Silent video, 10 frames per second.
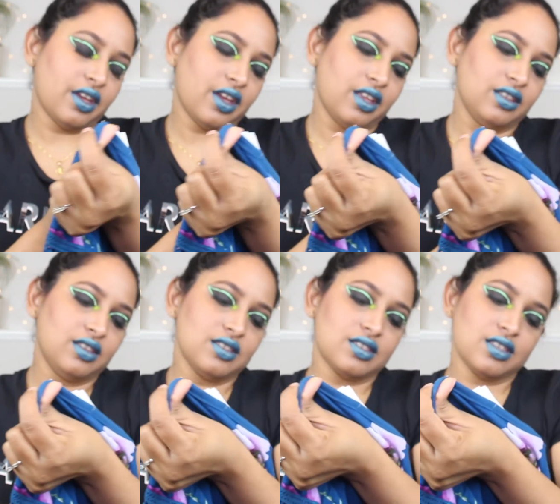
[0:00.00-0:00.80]
and
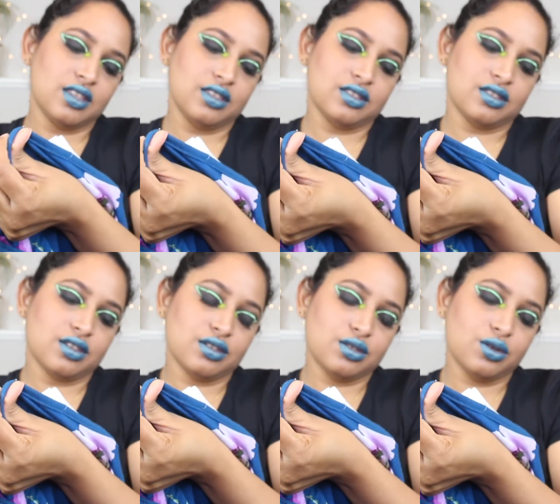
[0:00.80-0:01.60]
this is
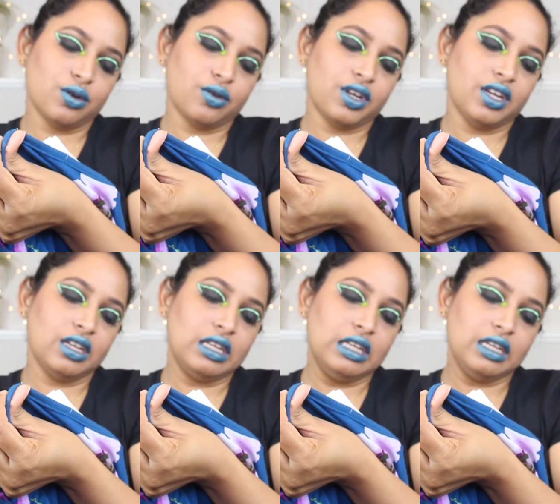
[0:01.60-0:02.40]

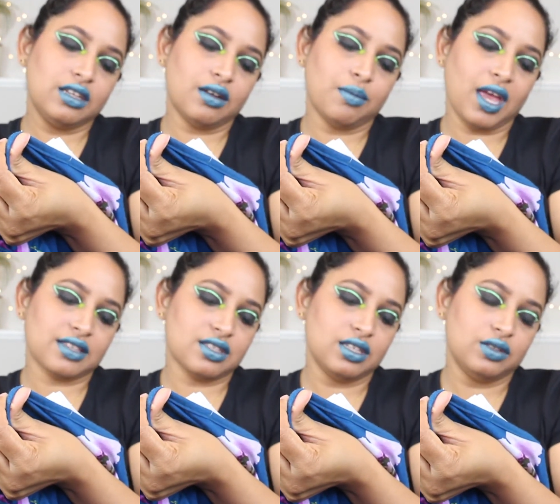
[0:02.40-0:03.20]
Tori knit
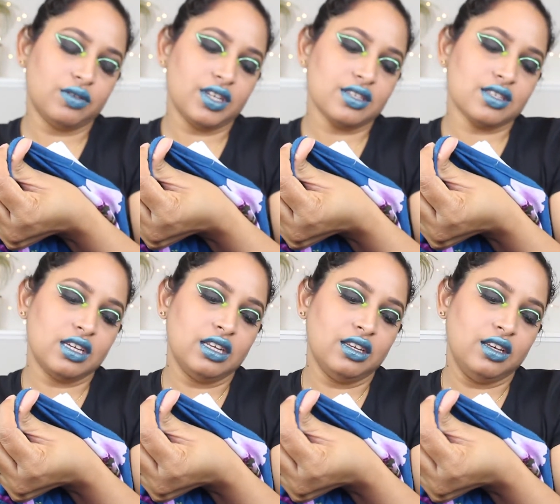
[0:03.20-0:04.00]
maxi dress
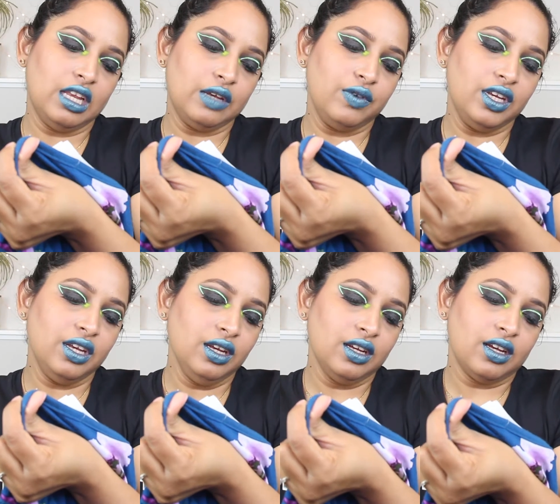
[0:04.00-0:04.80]
in
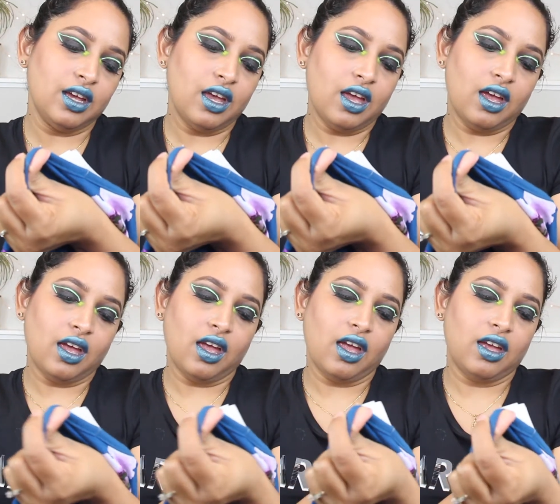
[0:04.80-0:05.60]
navy
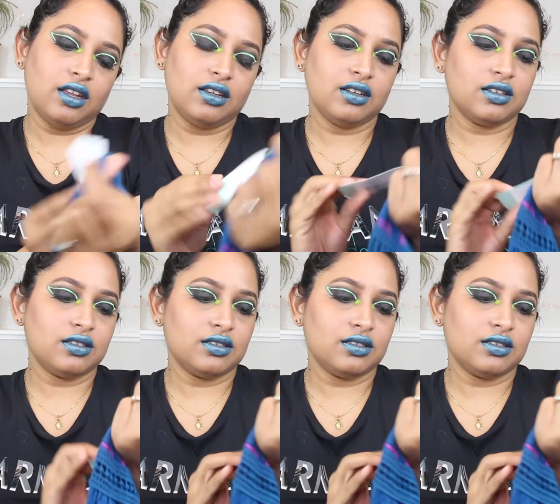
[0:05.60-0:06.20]
and